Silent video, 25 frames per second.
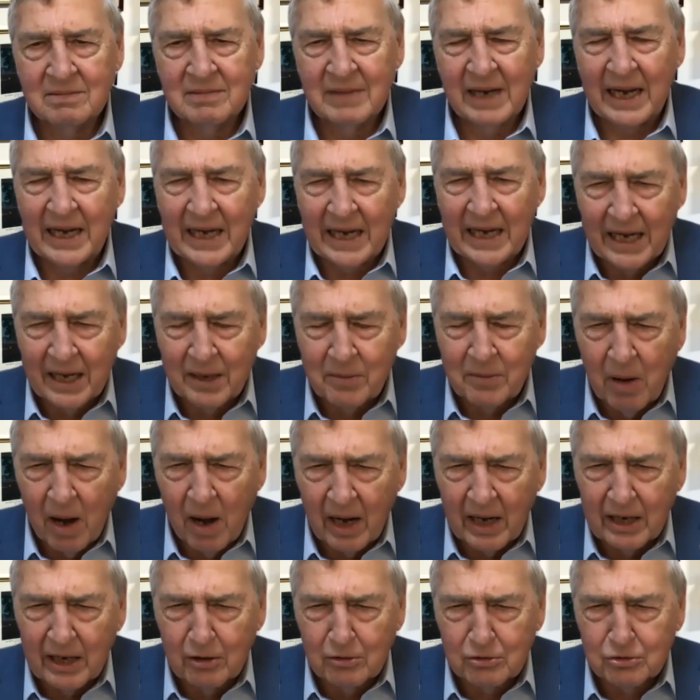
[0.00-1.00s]
And
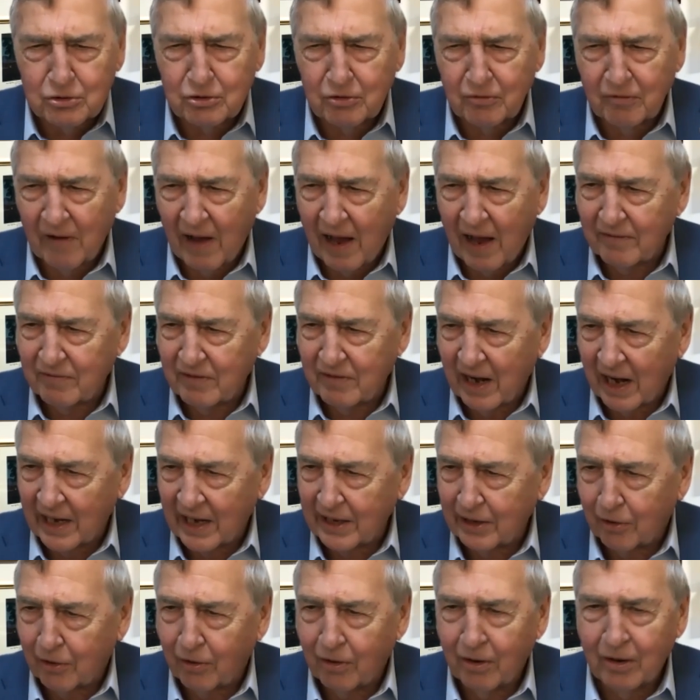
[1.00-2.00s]
anybody who survived
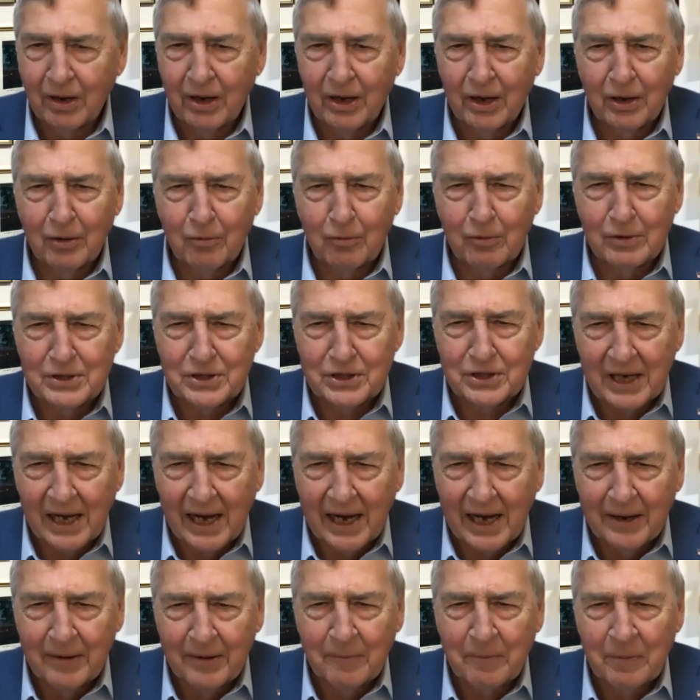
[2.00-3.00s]
later would
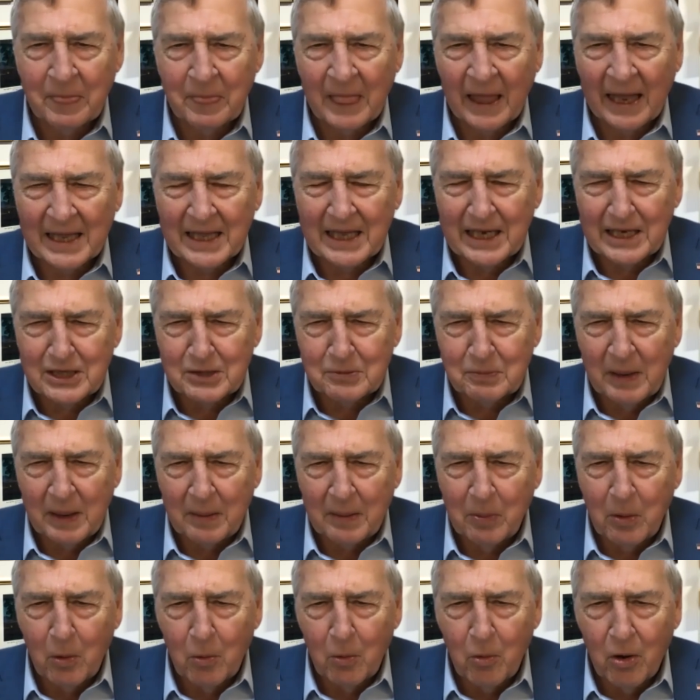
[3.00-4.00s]
say, these
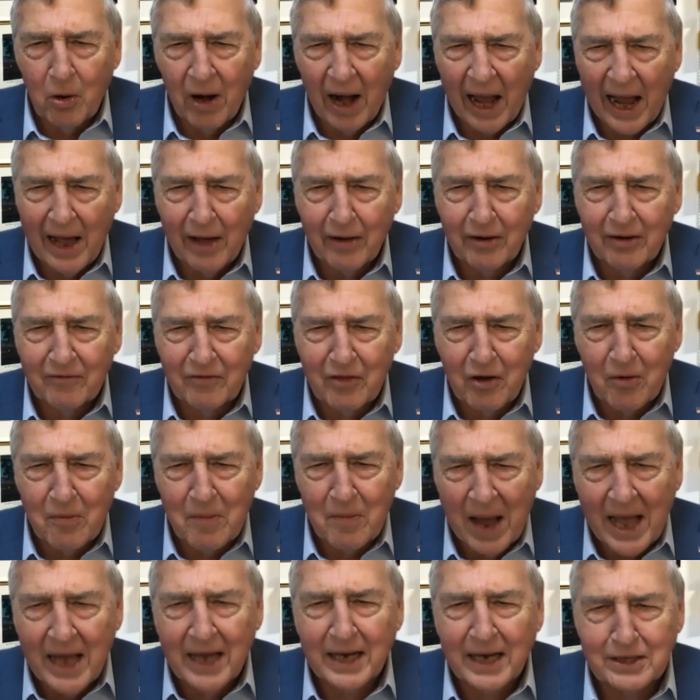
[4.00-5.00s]
people were out of their
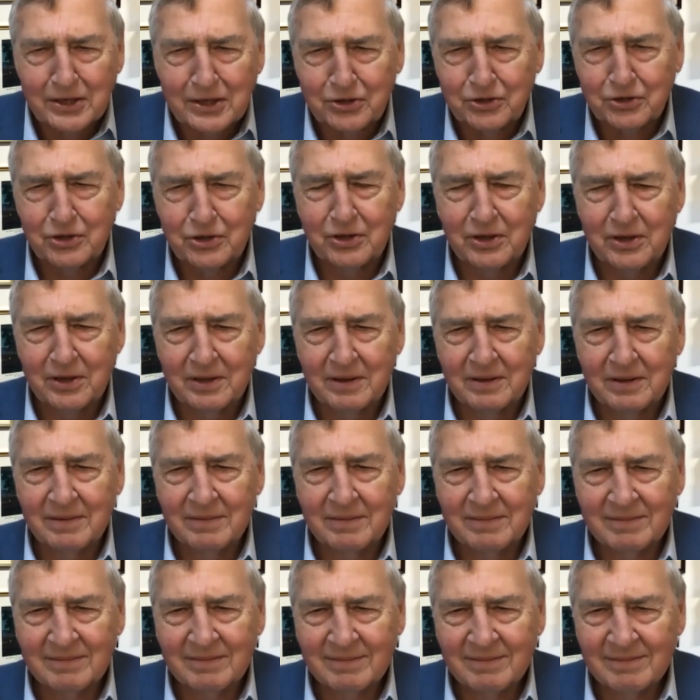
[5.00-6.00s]
minds.
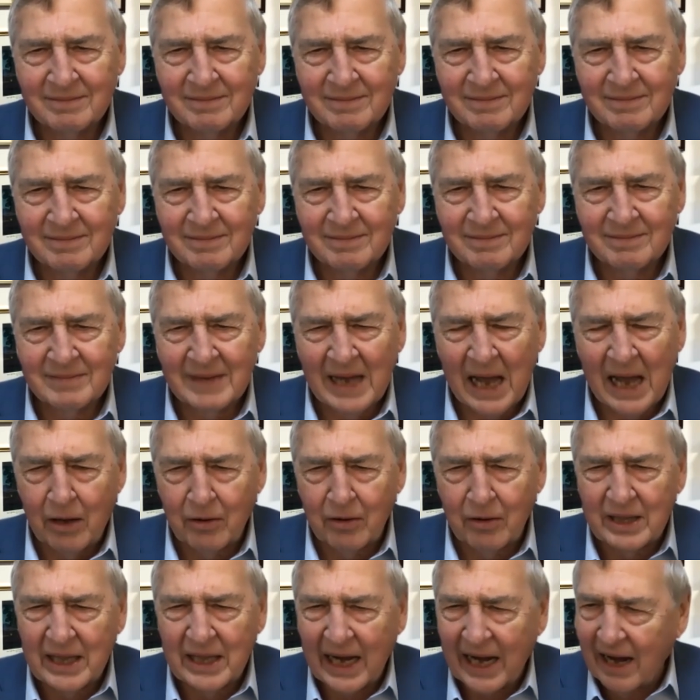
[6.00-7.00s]
How
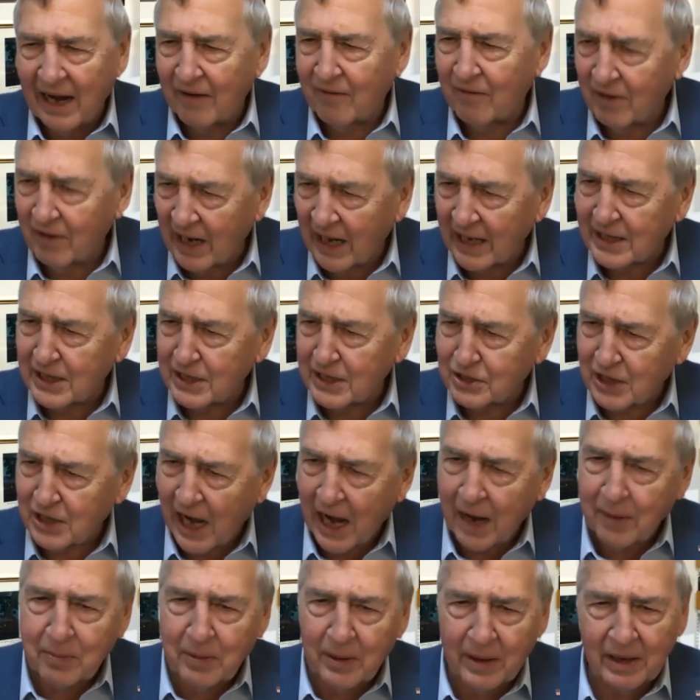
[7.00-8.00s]
did they ever let this
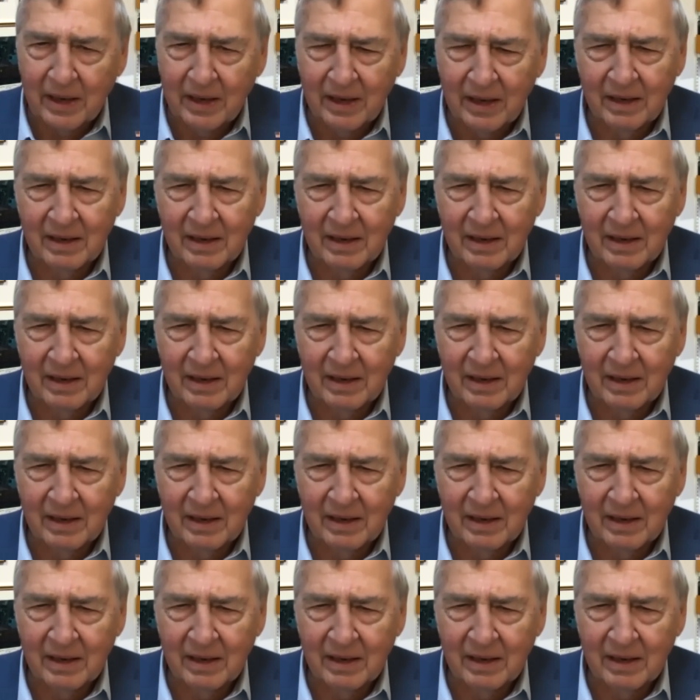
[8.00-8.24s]
happen?